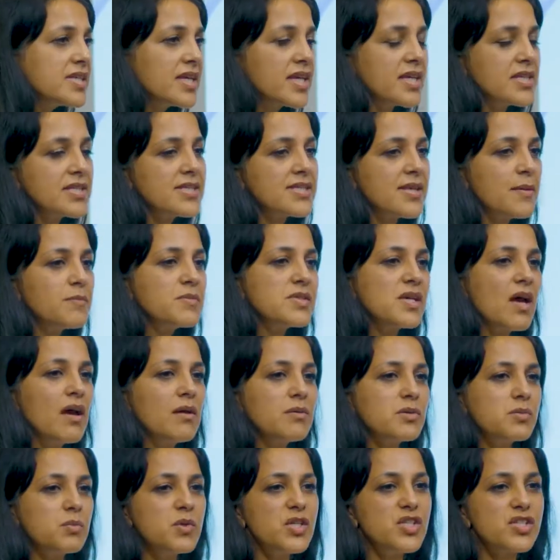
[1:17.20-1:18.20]
is
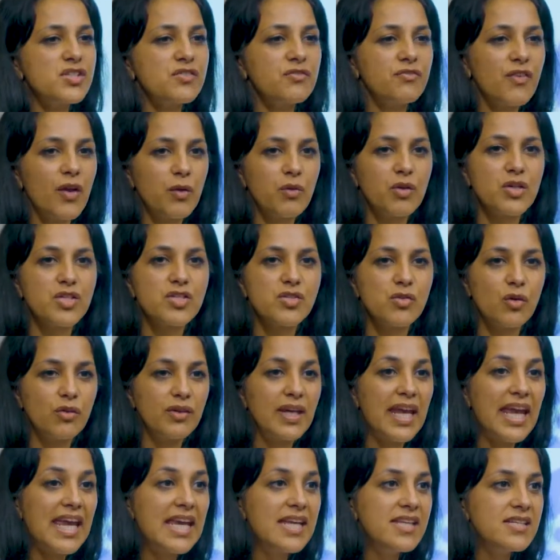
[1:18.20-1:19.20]
sometimes we just focus
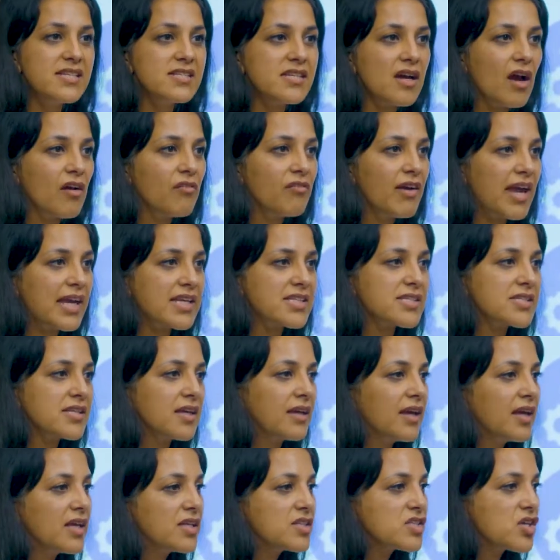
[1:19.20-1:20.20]
on indirect
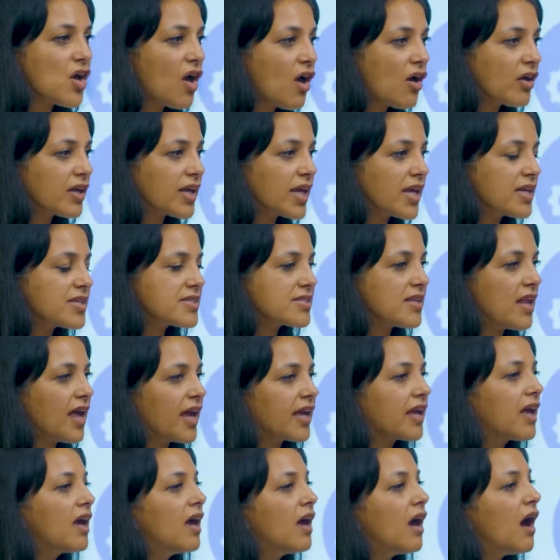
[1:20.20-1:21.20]
targets,
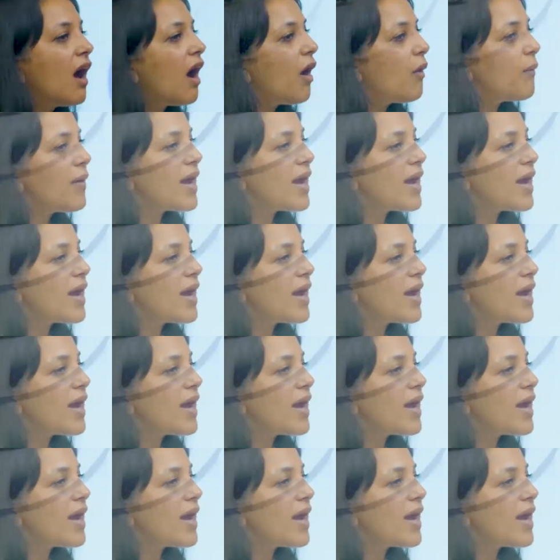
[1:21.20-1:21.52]
like, oh,